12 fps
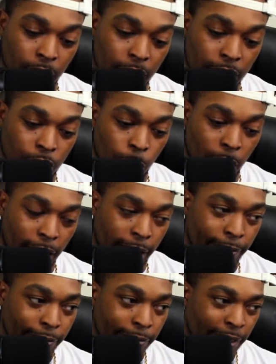Unless you
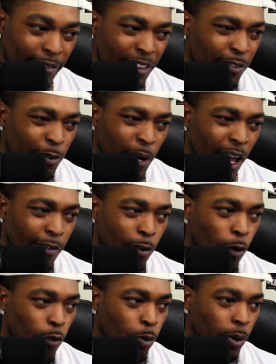have, even if you have
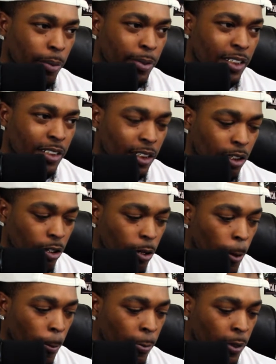overwhelming skill,